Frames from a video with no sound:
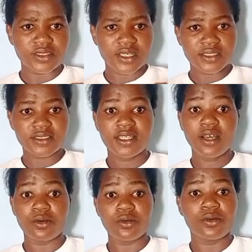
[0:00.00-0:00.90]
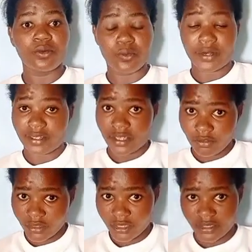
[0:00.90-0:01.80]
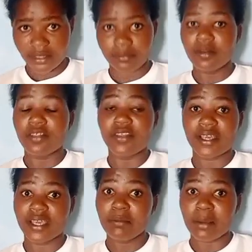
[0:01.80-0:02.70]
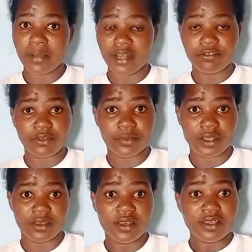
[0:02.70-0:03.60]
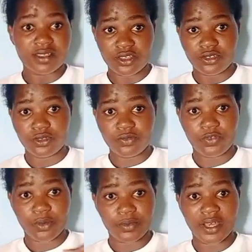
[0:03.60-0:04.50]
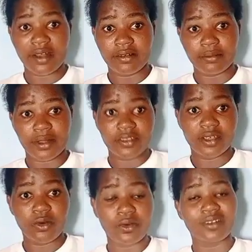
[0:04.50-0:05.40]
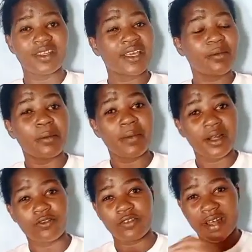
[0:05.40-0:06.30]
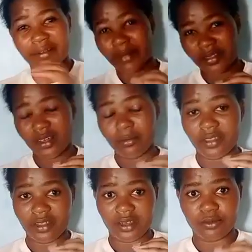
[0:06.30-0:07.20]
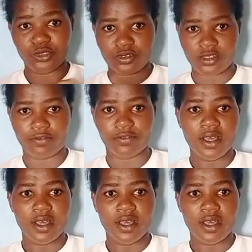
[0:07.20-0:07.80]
And now, when the evening came, there came a man from the Arimathea, or there came a man of Arimathea by the name Joseph.